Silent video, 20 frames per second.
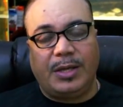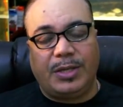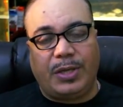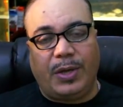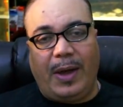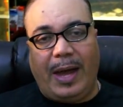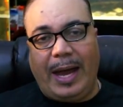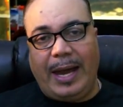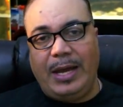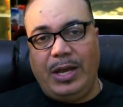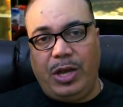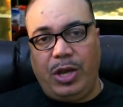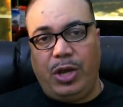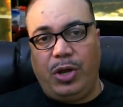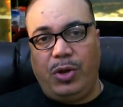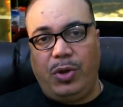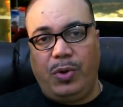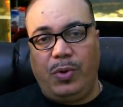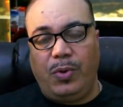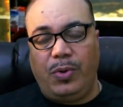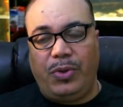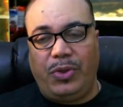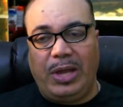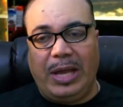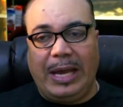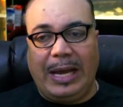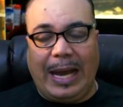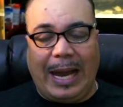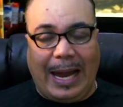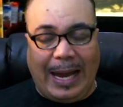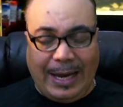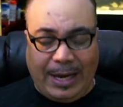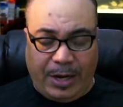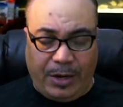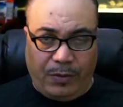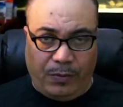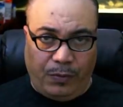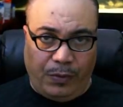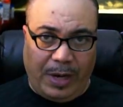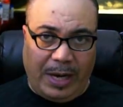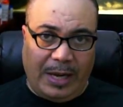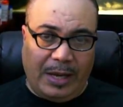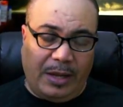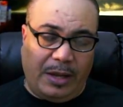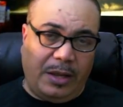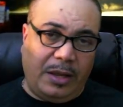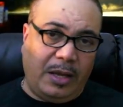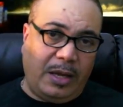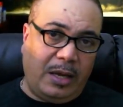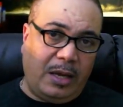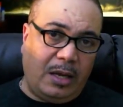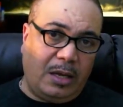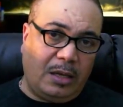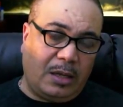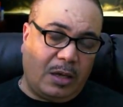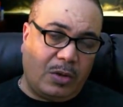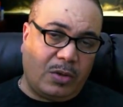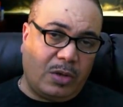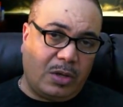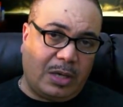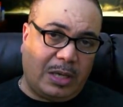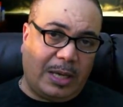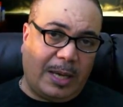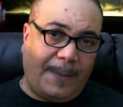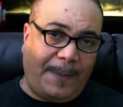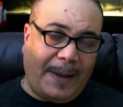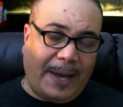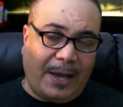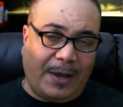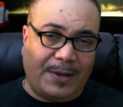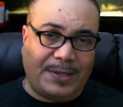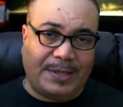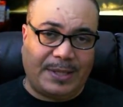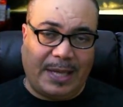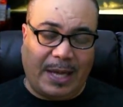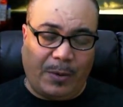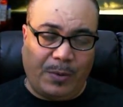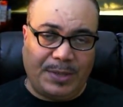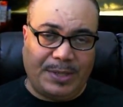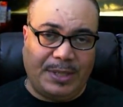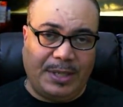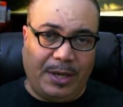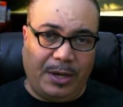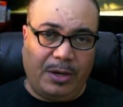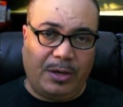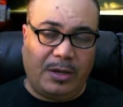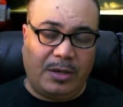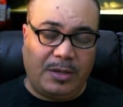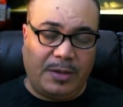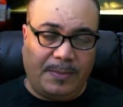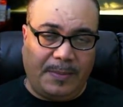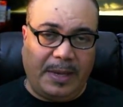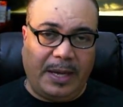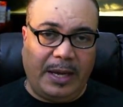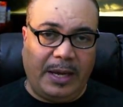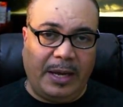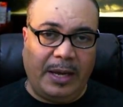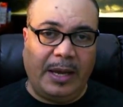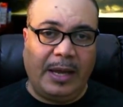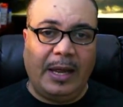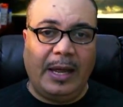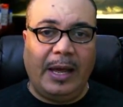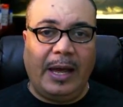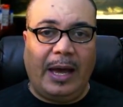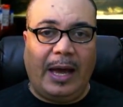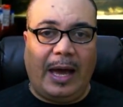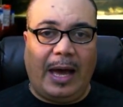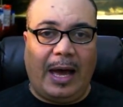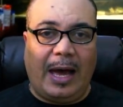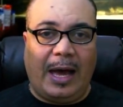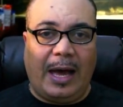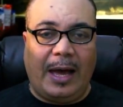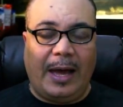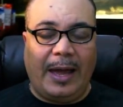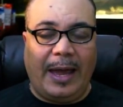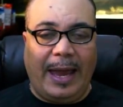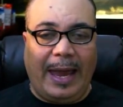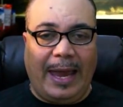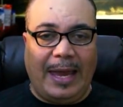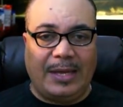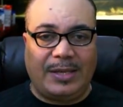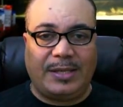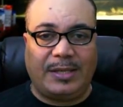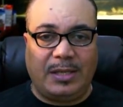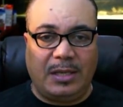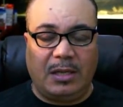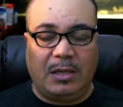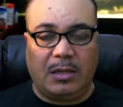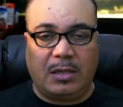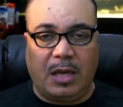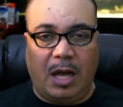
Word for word: so I knew that I could rent the local clubhouse that was near to me uh, and still